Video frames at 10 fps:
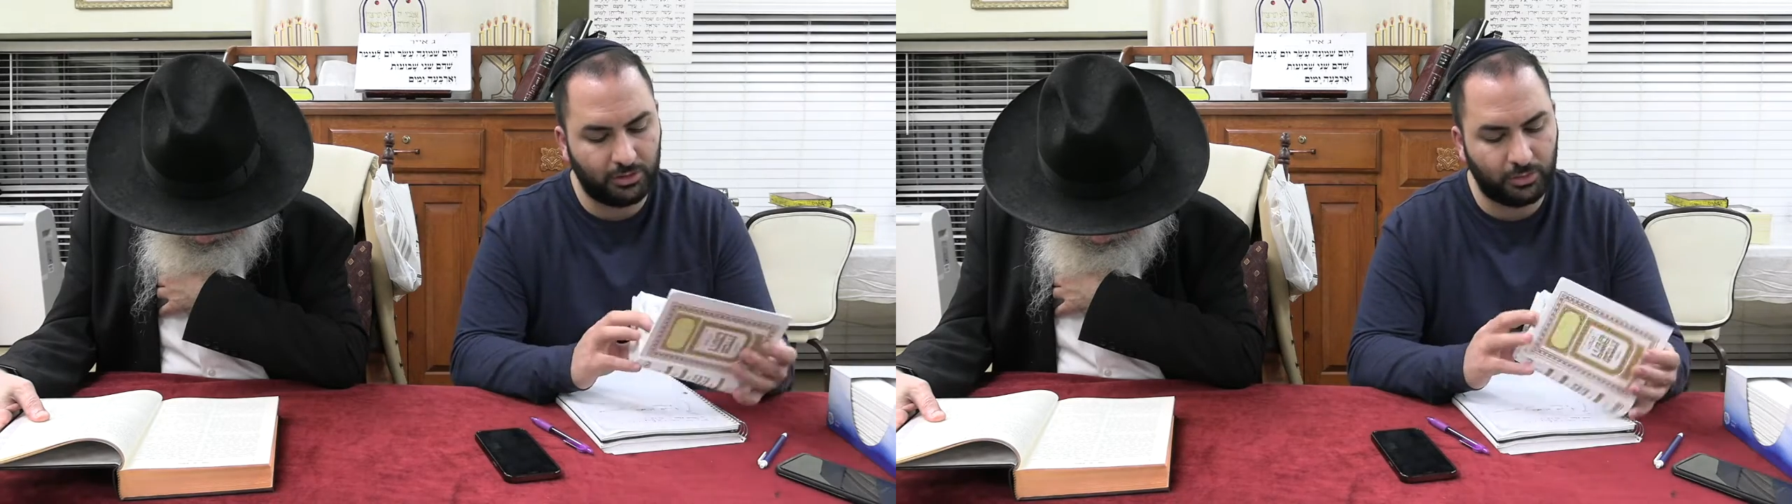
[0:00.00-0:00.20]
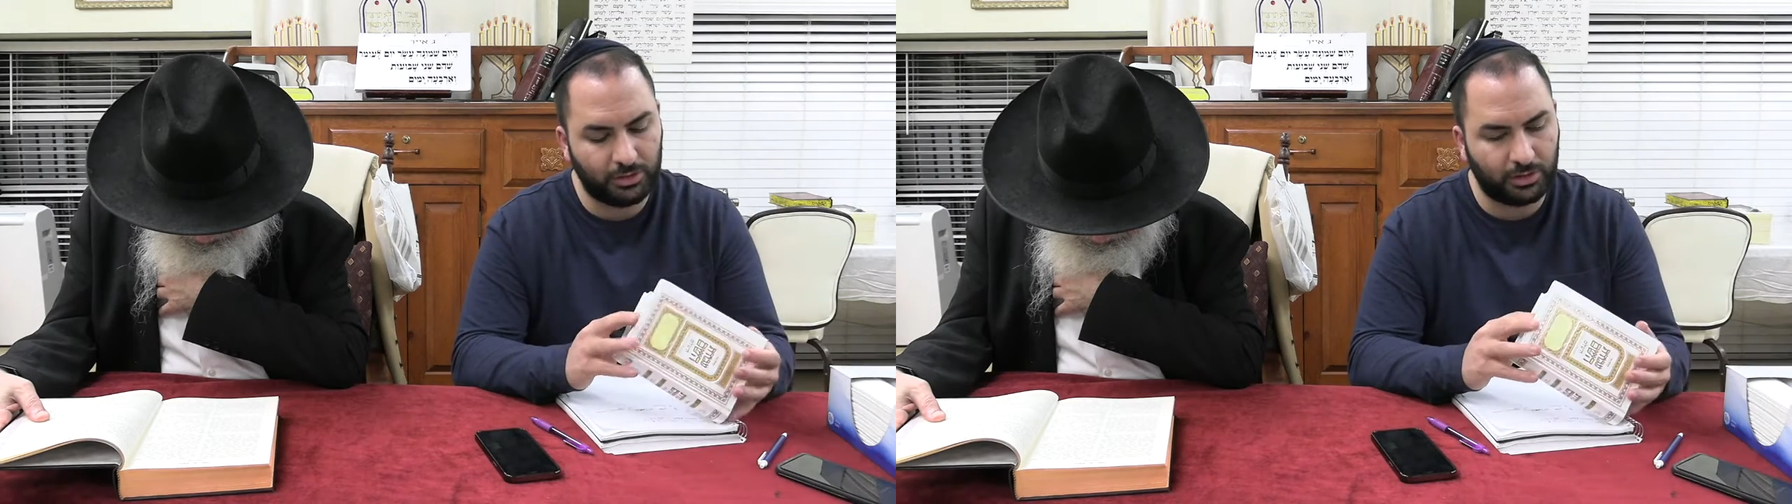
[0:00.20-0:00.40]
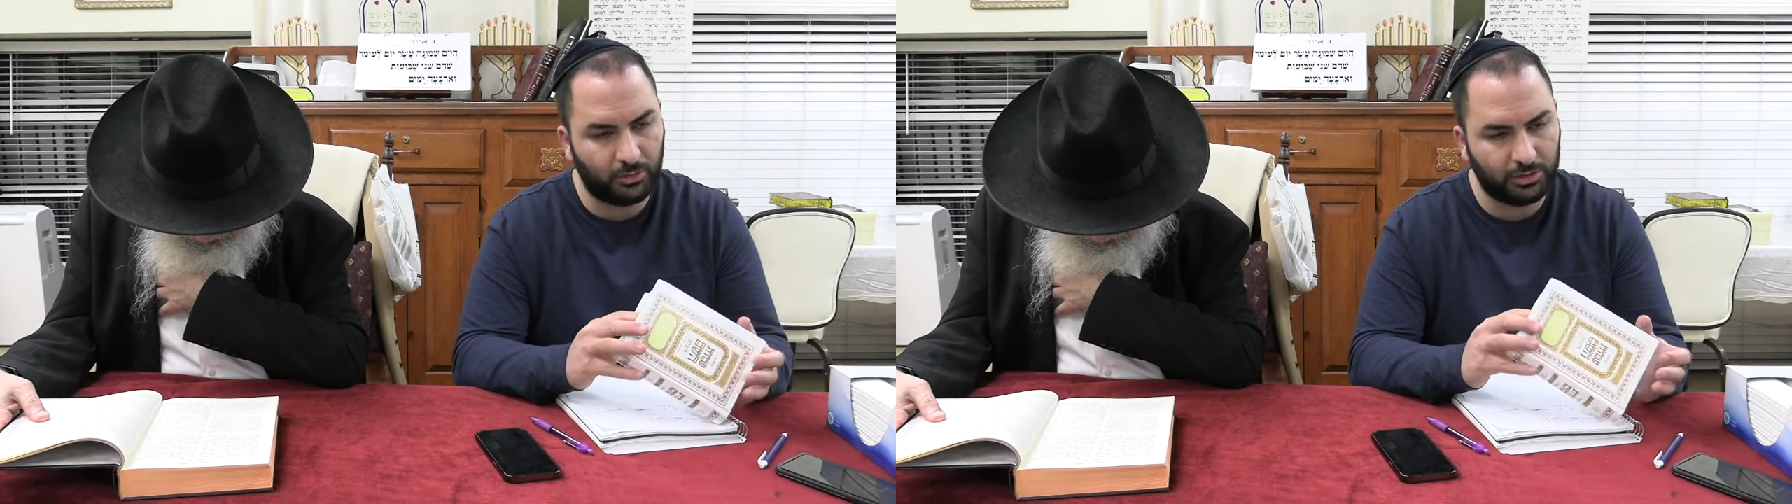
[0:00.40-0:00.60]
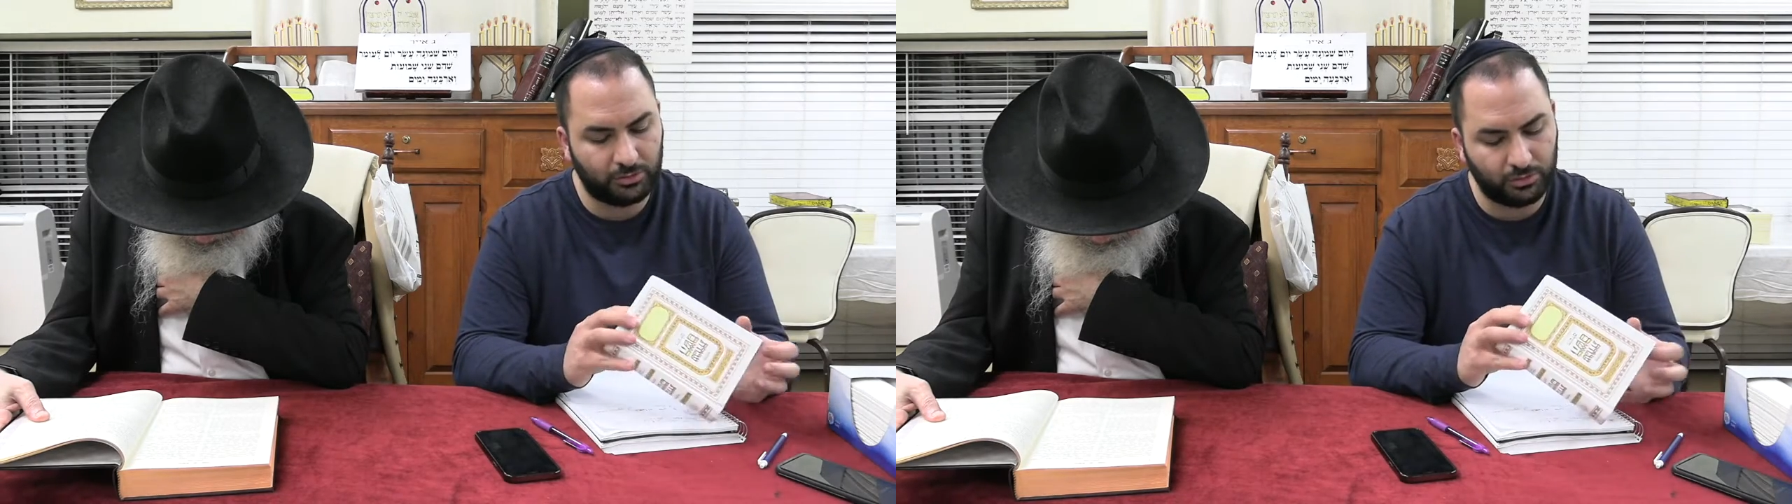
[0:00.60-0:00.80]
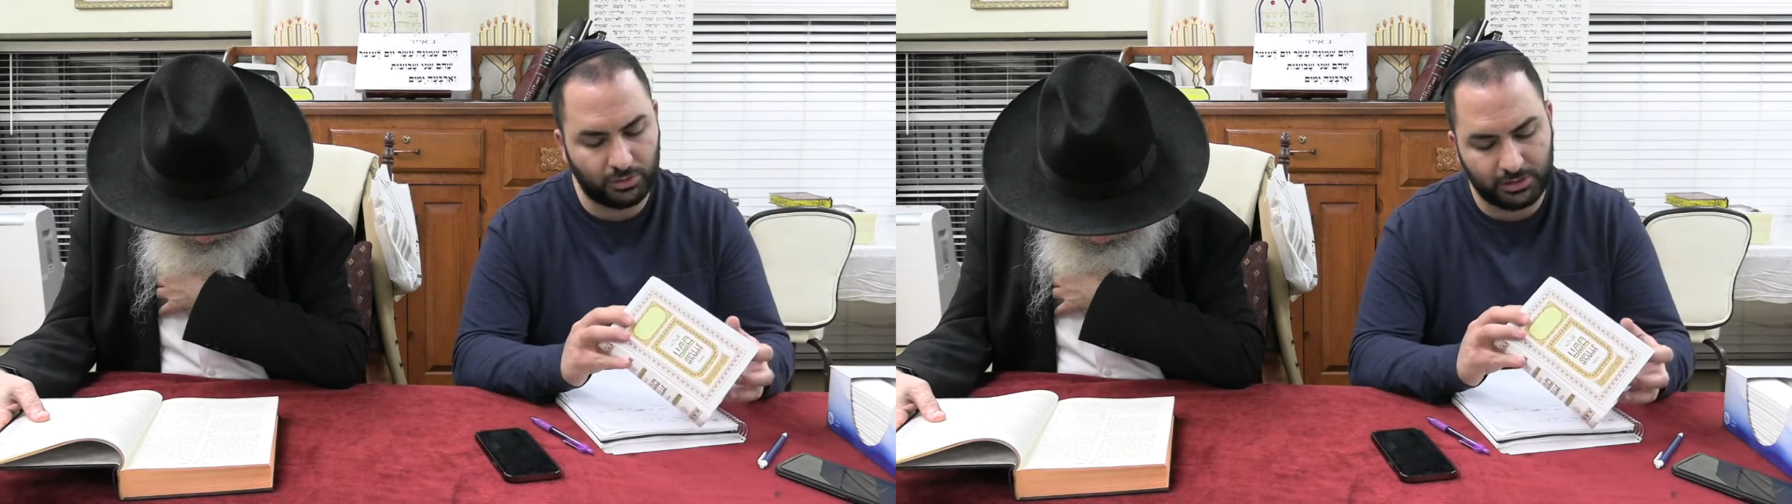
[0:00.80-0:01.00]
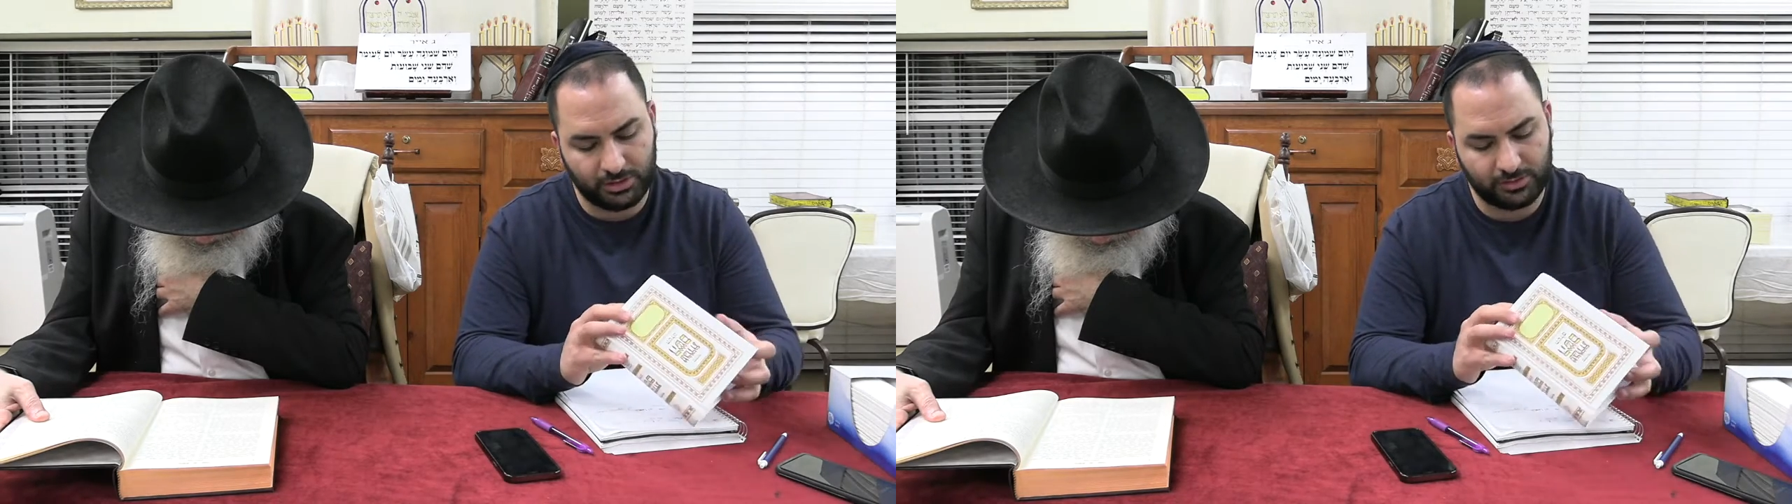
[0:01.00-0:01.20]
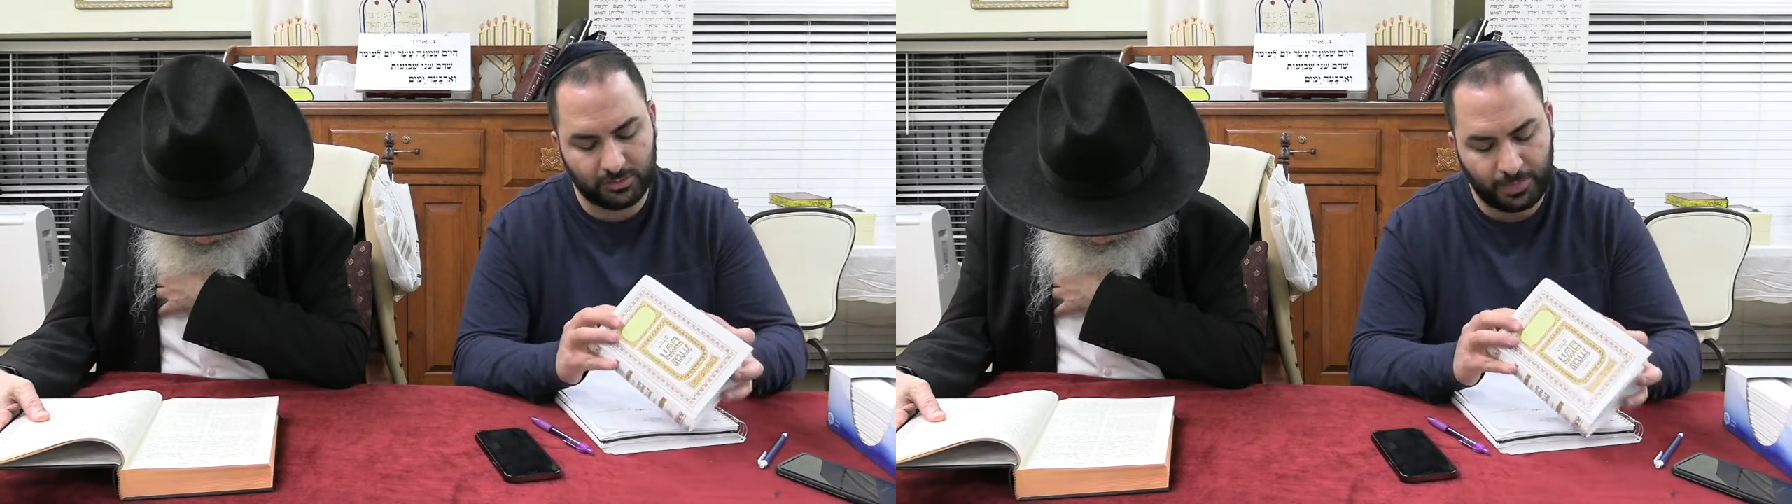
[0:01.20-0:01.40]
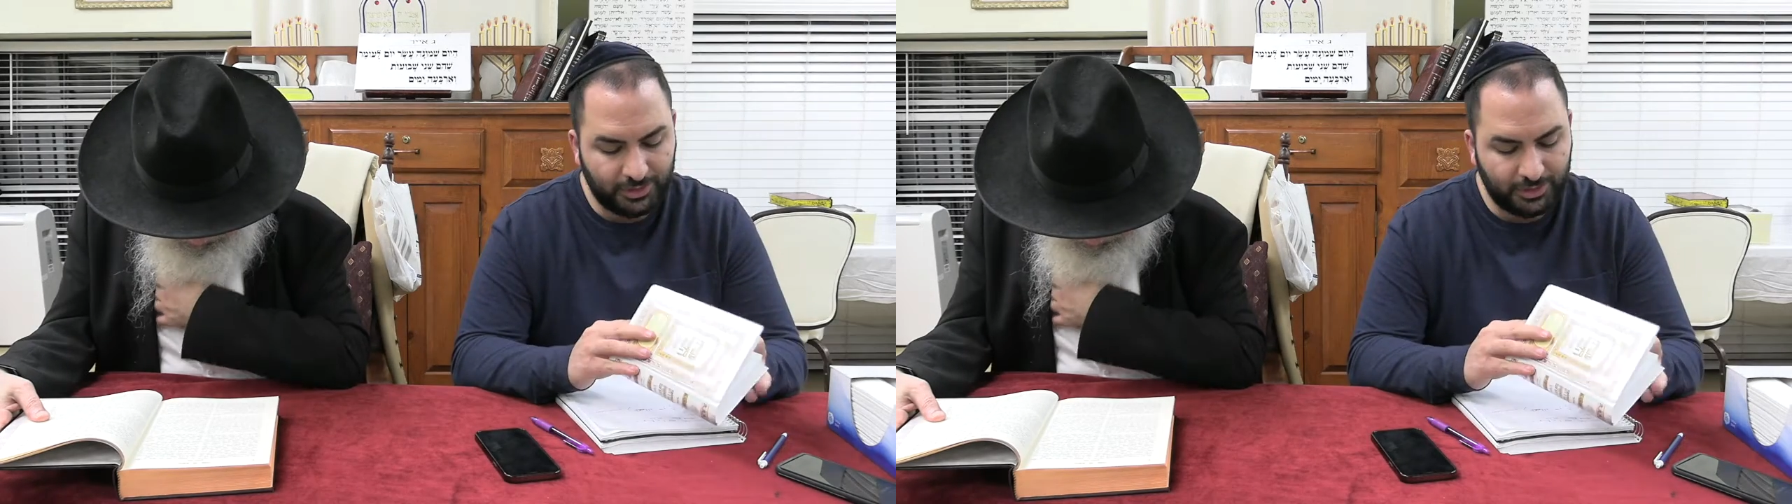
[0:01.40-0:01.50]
really good way to do it is,